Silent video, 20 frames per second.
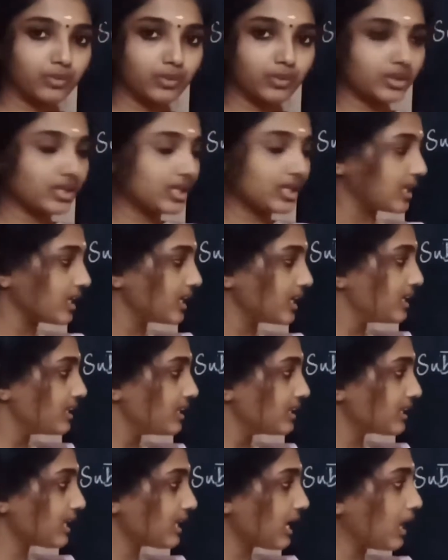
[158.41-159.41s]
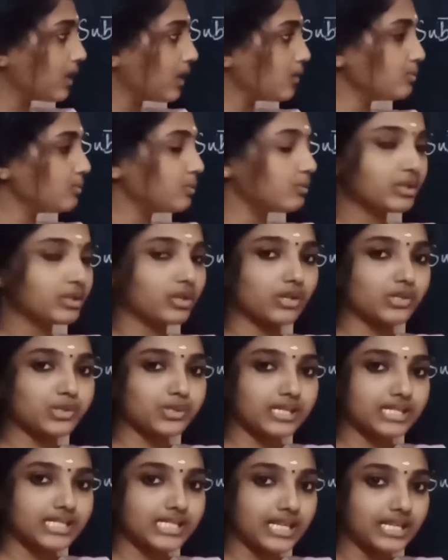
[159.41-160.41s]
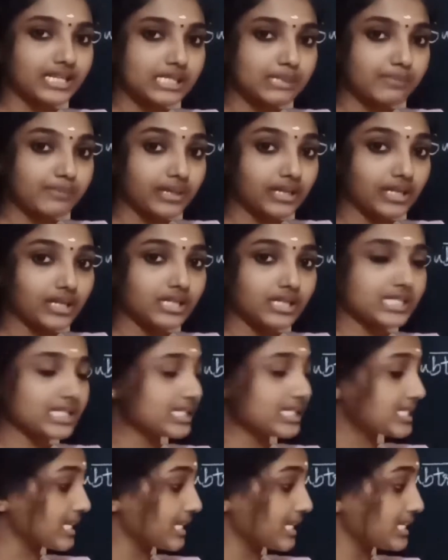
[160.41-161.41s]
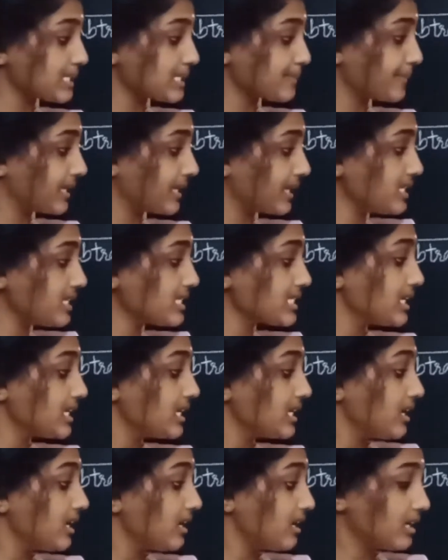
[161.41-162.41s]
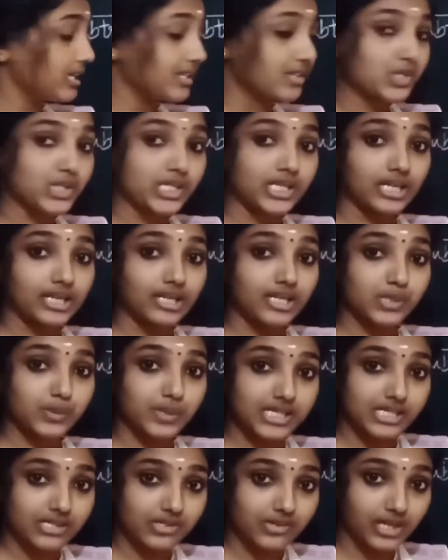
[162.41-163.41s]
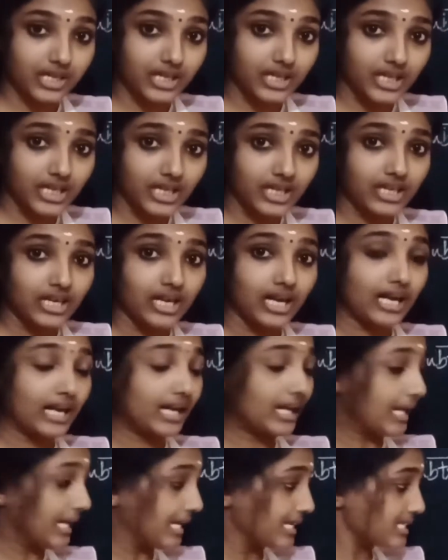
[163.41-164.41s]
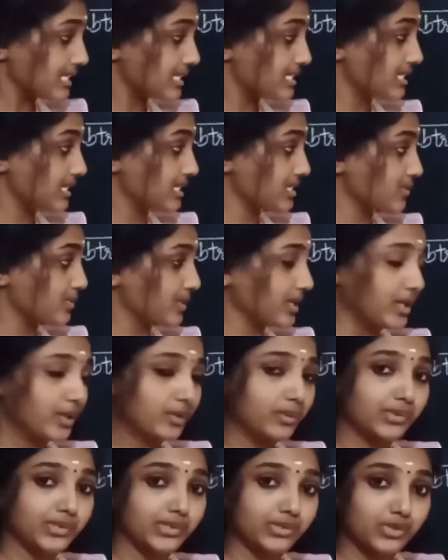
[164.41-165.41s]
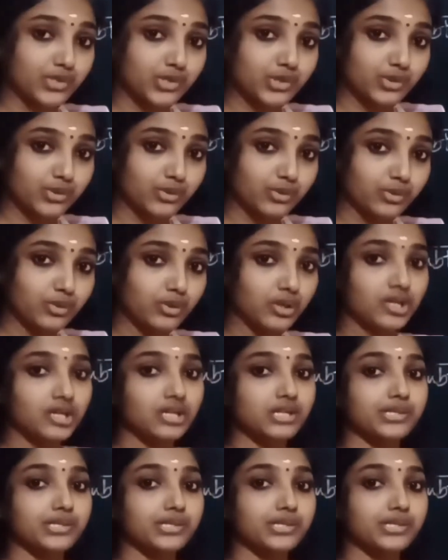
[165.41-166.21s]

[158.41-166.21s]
Okay, now moving on to the tens place. In tens place, initially it was 3 and it has reduced to 2.